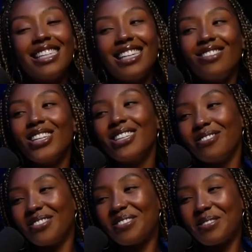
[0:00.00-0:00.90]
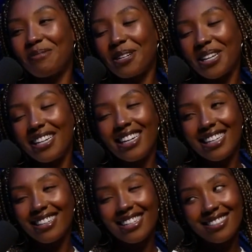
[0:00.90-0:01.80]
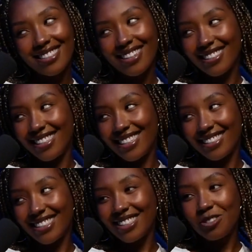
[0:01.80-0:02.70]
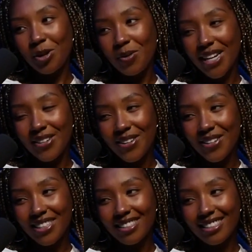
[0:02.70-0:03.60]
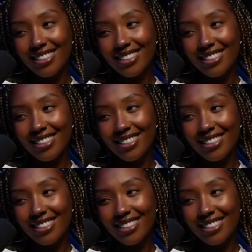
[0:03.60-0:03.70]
then even remember y'all, I know y'all did it, the 3-way calls.